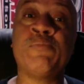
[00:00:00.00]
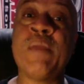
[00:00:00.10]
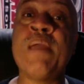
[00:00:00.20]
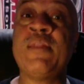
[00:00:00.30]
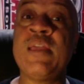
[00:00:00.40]

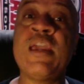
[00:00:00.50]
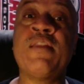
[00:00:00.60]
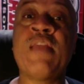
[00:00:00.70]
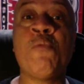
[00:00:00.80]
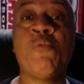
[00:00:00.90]
maybe
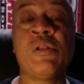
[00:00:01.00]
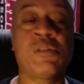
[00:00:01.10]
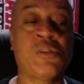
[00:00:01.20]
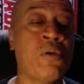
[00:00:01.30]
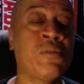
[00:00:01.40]
then they wouldn't have
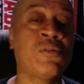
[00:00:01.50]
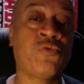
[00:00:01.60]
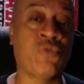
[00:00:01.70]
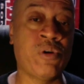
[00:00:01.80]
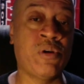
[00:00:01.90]
turned to
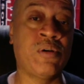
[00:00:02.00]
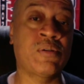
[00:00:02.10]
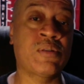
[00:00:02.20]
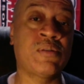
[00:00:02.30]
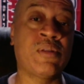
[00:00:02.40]
drugs.